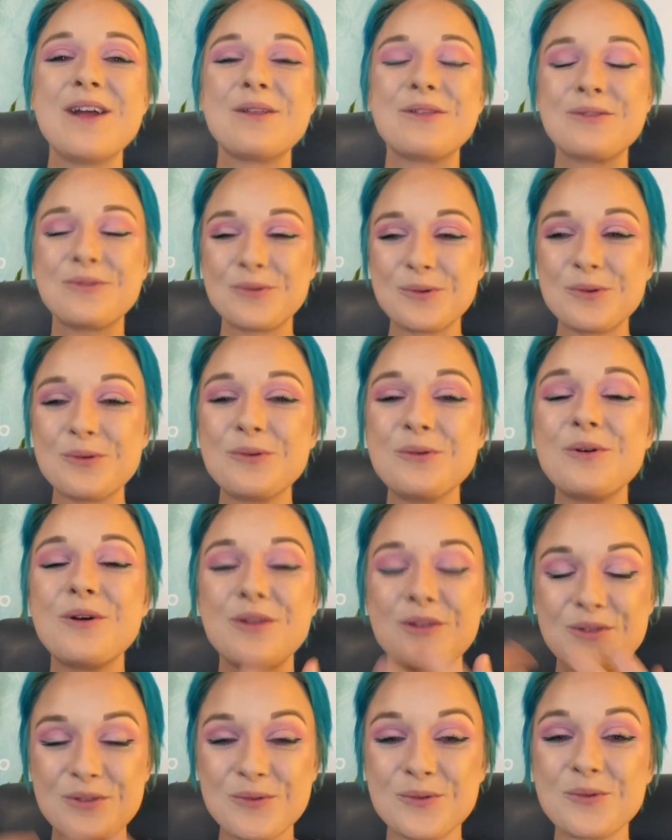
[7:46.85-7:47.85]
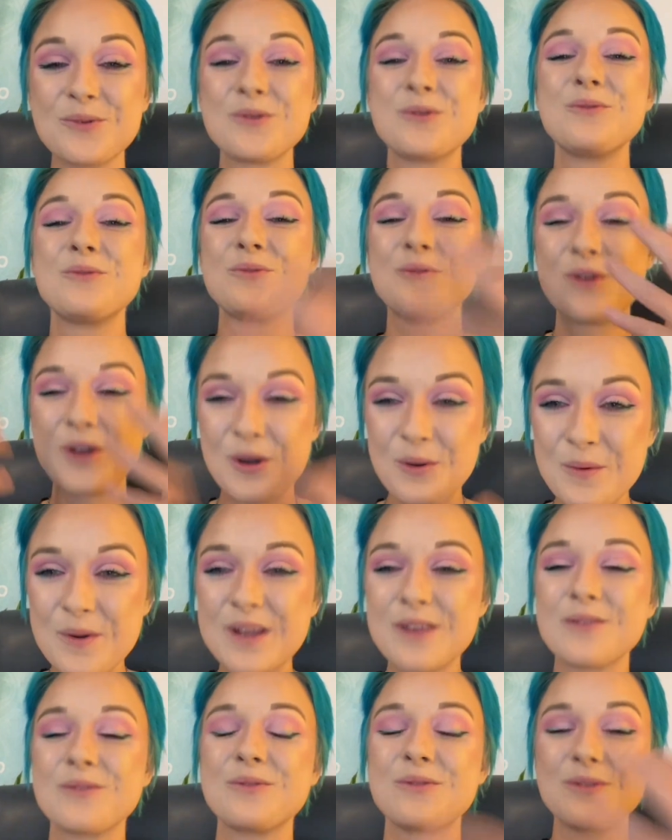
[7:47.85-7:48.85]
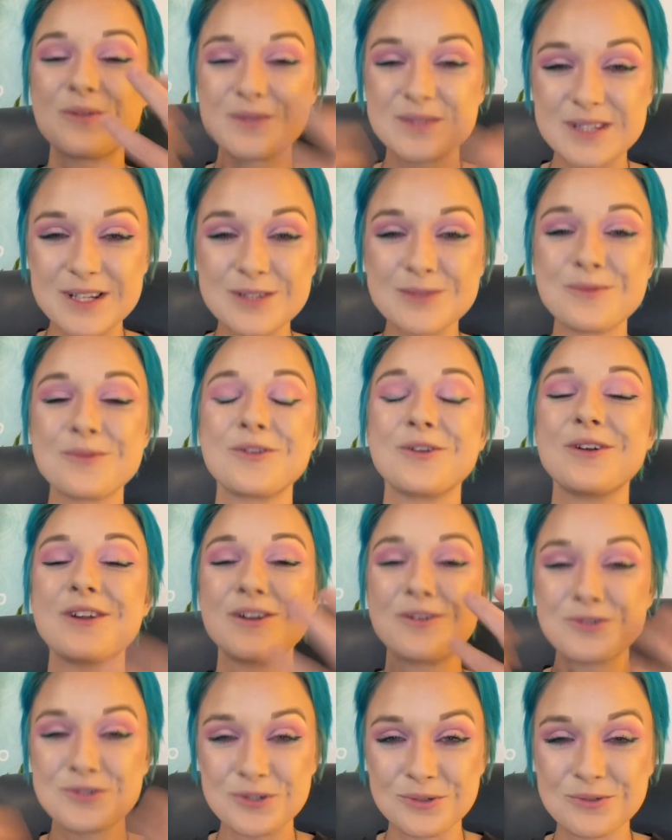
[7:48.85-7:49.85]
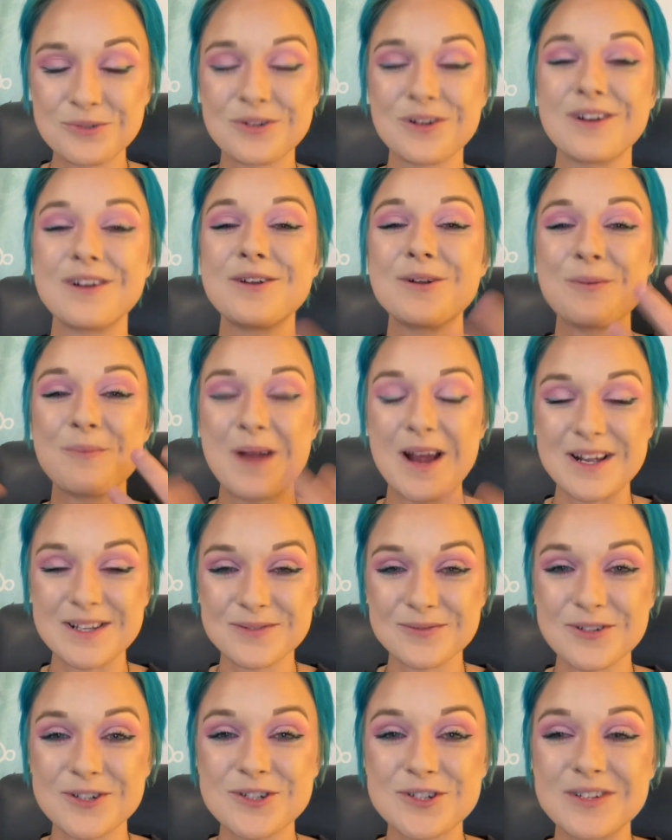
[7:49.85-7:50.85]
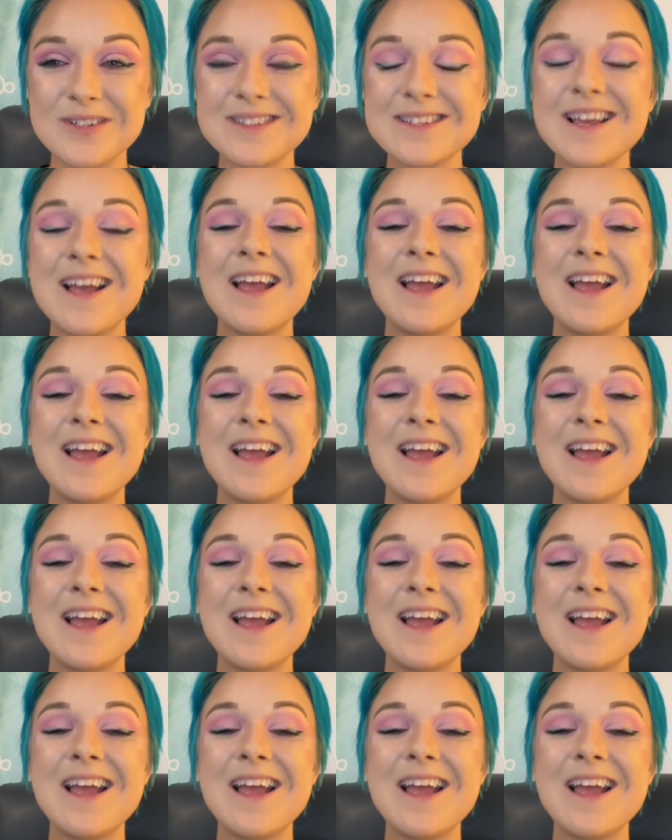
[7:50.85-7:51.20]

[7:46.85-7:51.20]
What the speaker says: through going through those things with your inner children and your past versions.